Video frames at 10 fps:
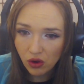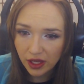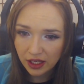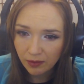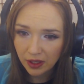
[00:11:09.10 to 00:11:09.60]

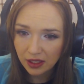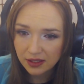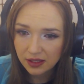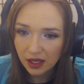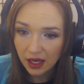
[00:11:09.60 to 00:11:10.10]
all
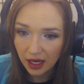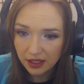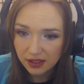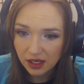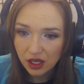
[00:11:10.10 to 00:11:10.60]
enemies
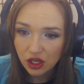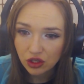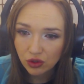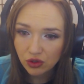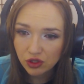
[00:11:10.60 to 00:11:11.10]
hit.
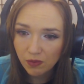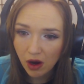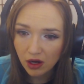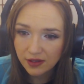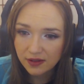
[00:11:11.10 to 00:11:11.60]
Those
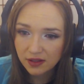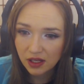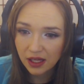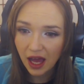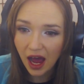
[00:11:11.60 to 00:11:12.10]
marks
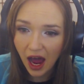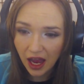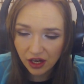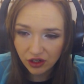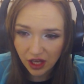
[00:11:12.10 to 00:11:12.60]
deal
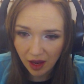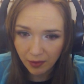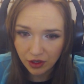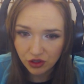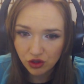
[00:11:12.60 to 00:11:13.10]
higher
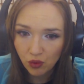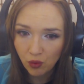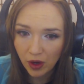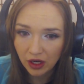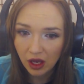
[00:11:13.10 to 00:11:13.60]
damage
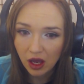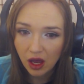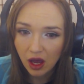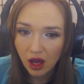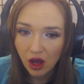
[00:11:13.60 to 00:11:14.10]
when
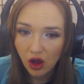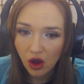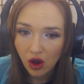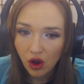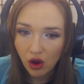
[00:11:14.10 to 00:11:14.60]

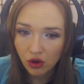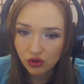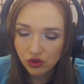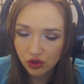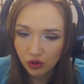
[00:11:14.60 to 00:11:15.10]

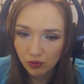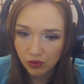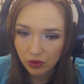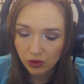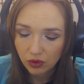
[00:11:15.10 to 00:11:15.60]

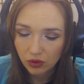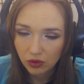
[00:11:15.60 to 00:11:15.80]
consumed.